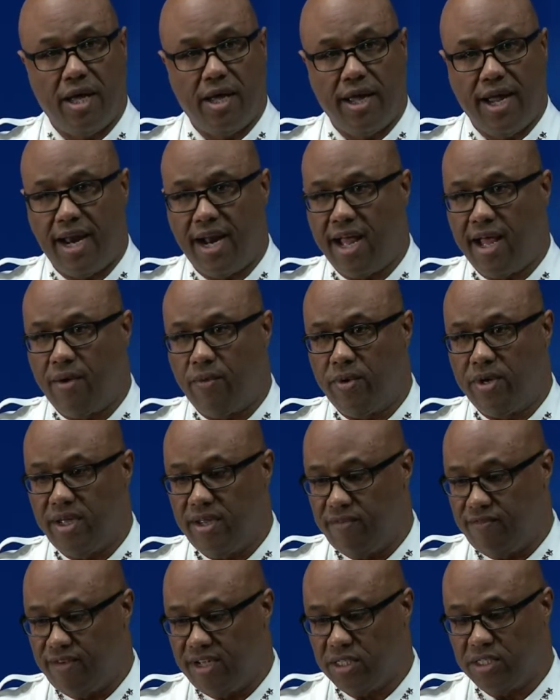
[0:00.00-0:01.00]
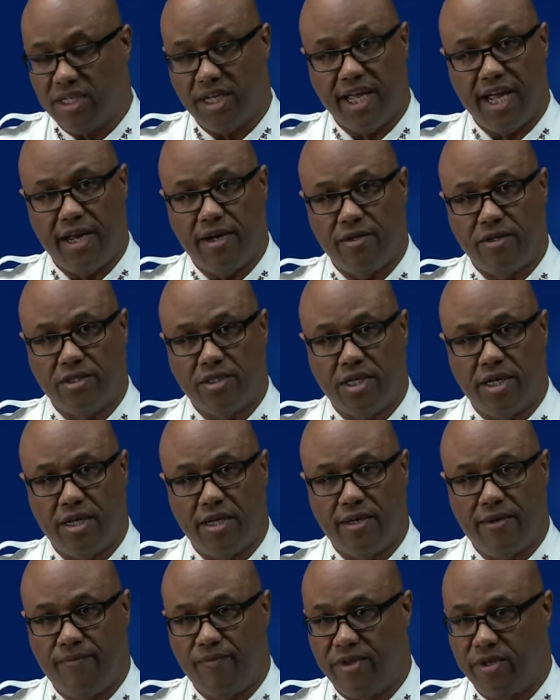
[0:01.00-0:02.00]
and our investigators,
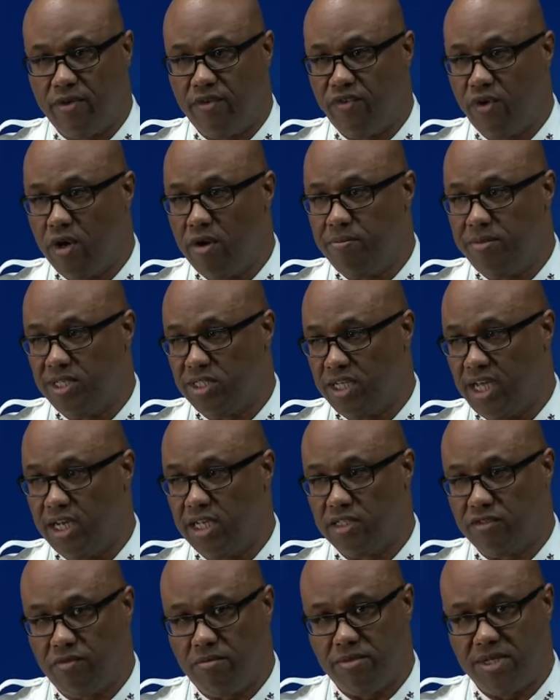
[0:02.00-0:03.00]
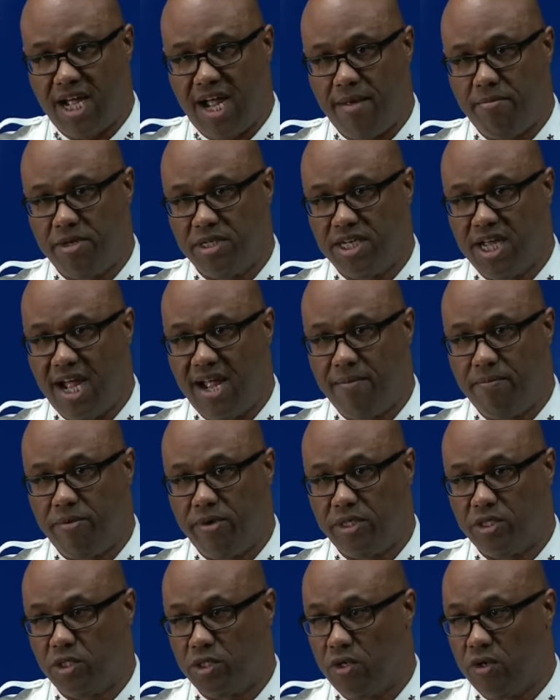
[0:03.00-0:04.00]
you've heard me say this from time to time,
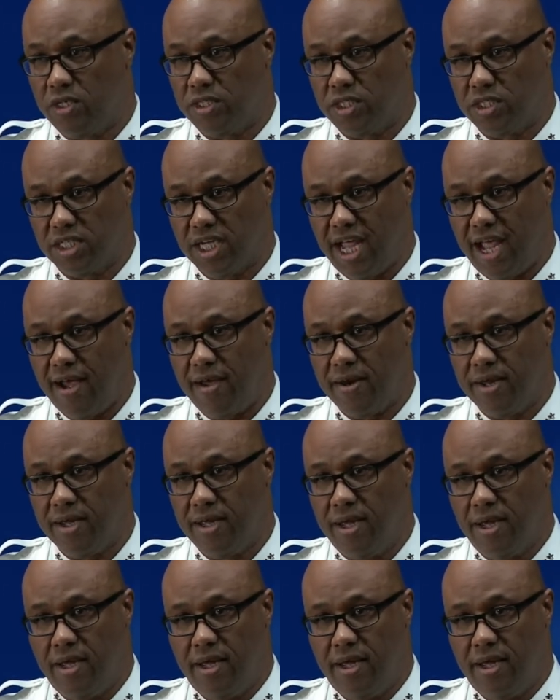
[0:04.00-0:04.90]
Prince George's County